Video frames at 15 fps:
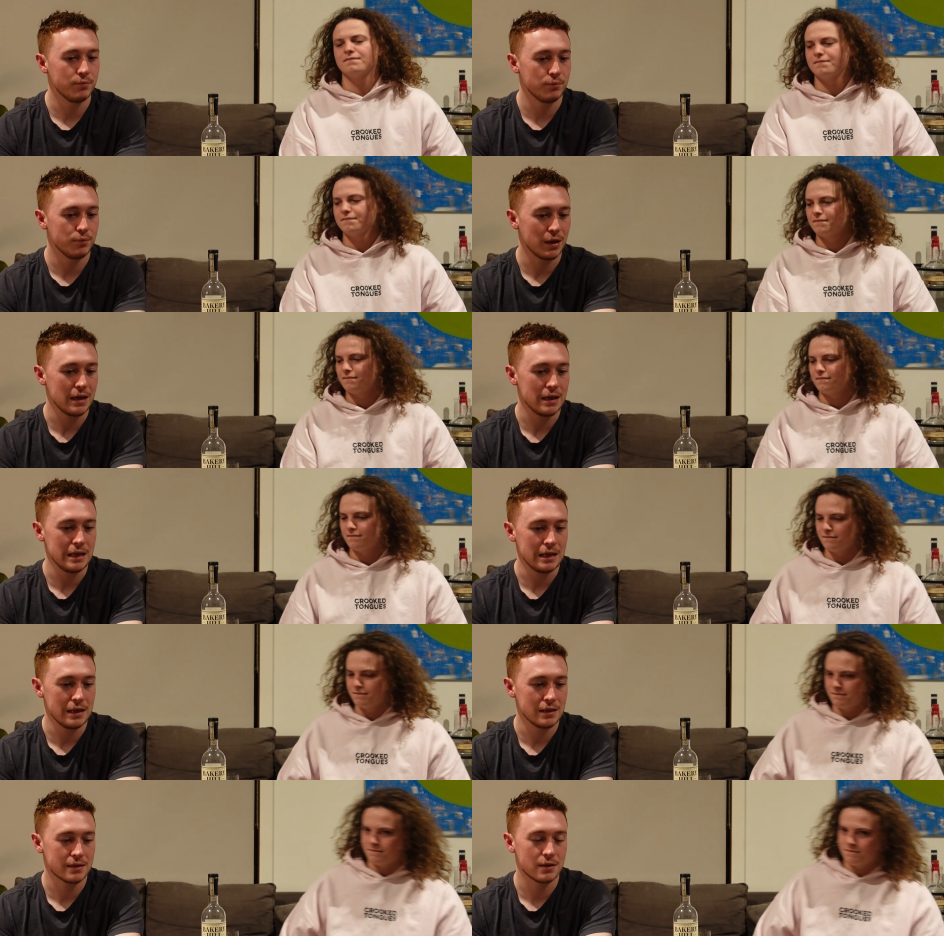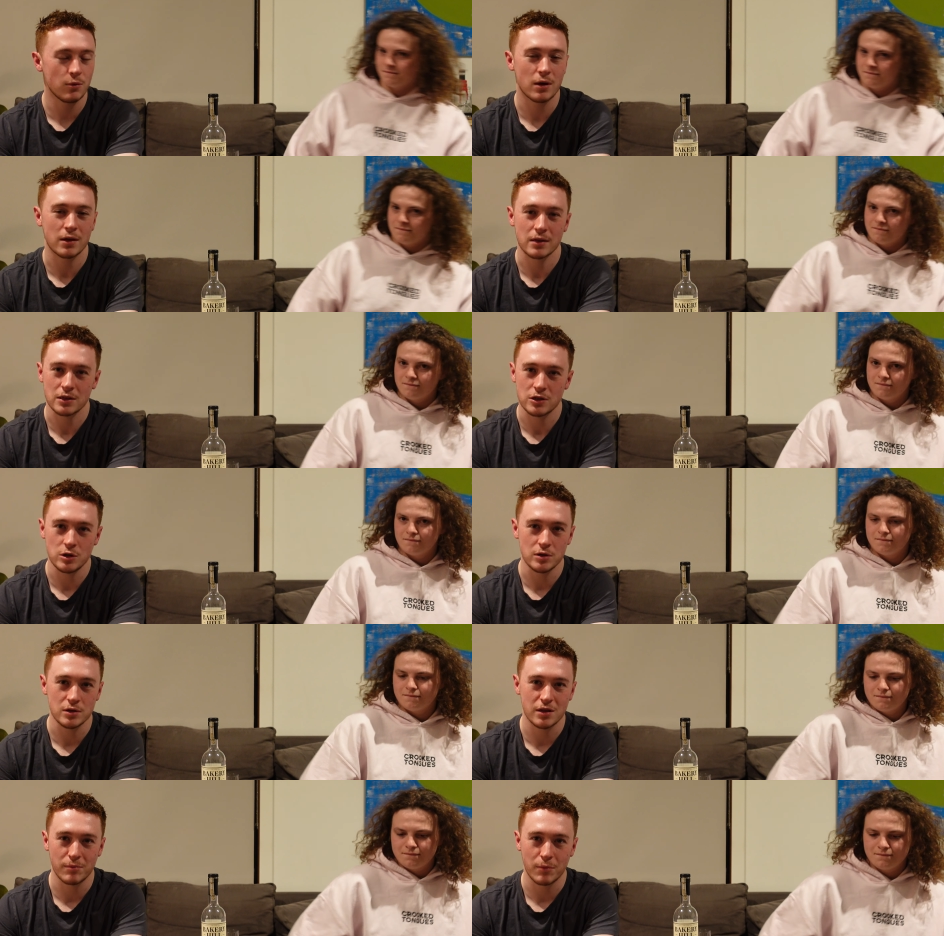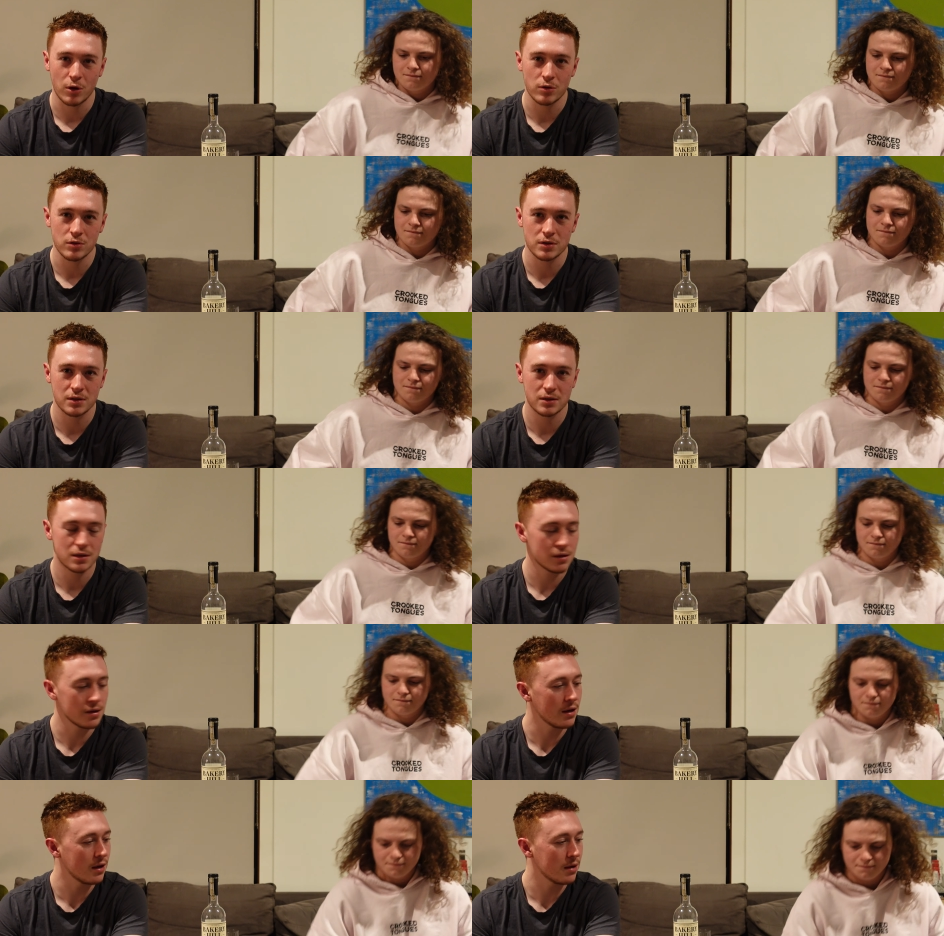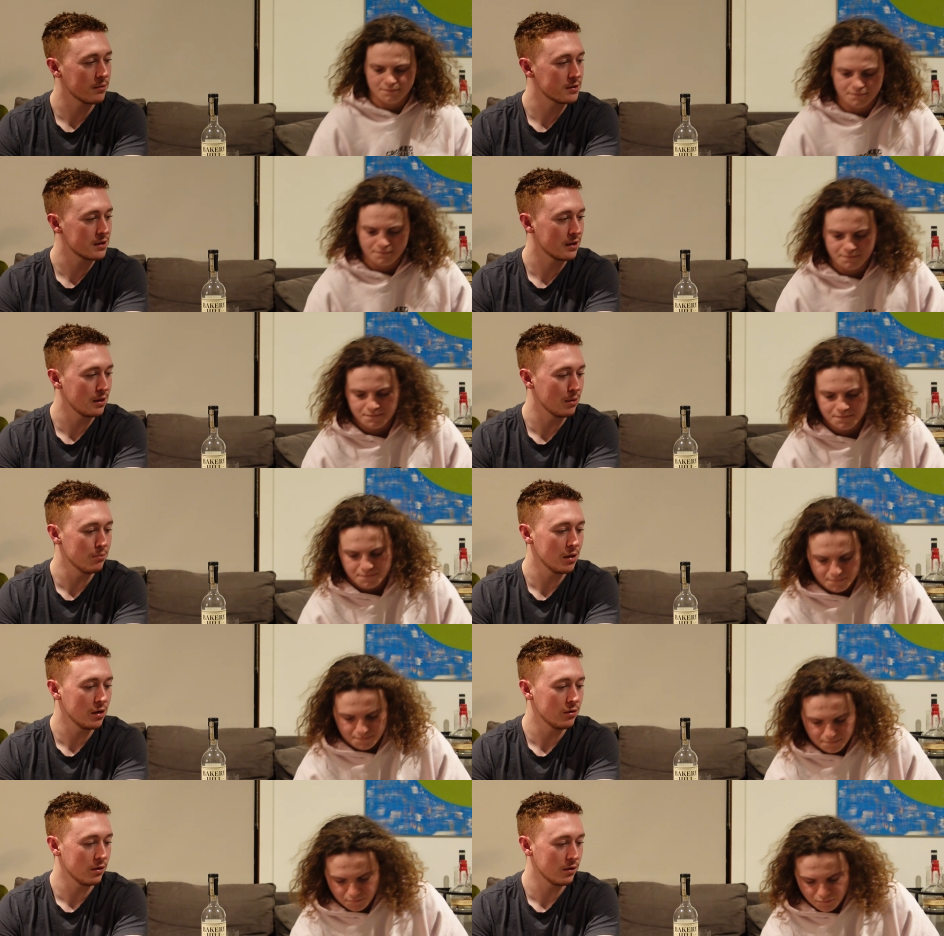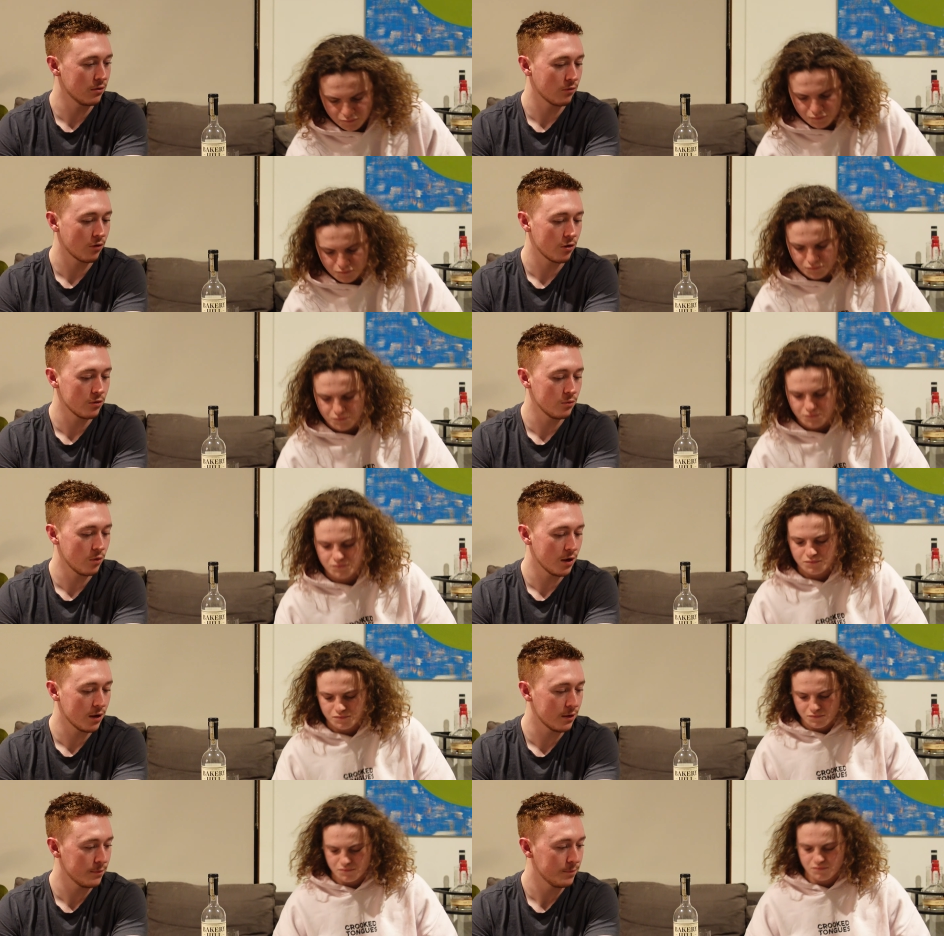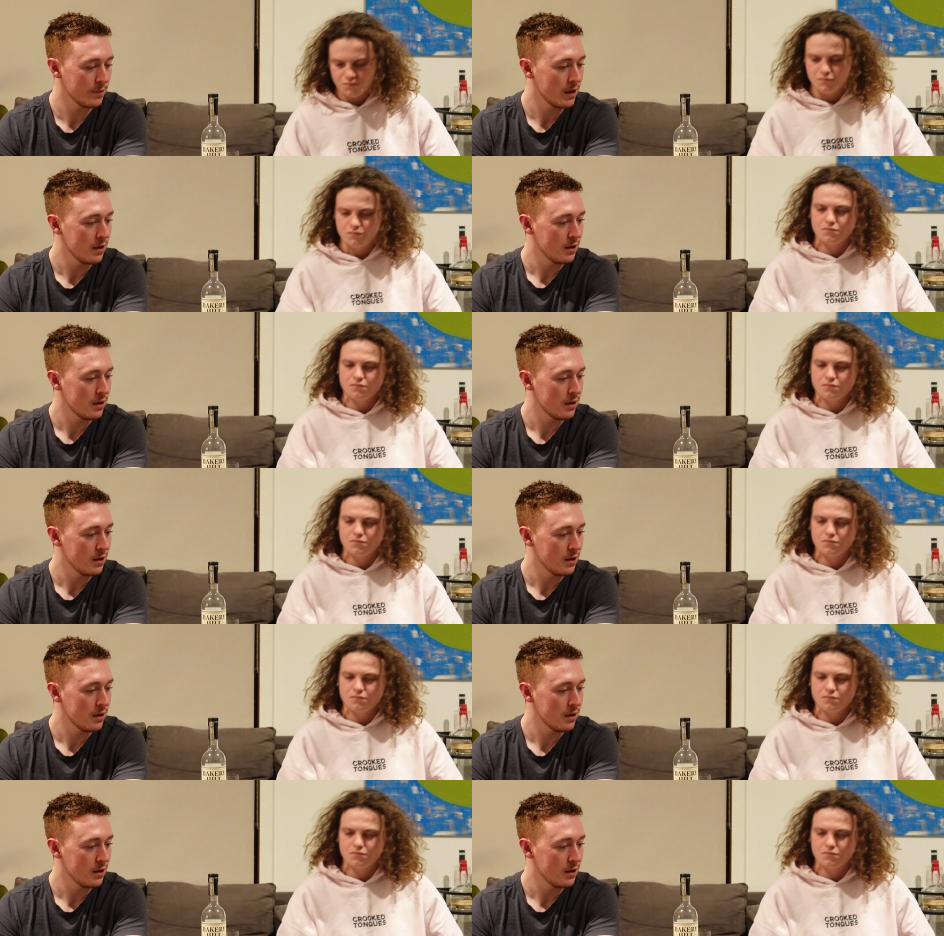Speaker 1: B is the one that's used the most. Um, it's like the middle of the road one.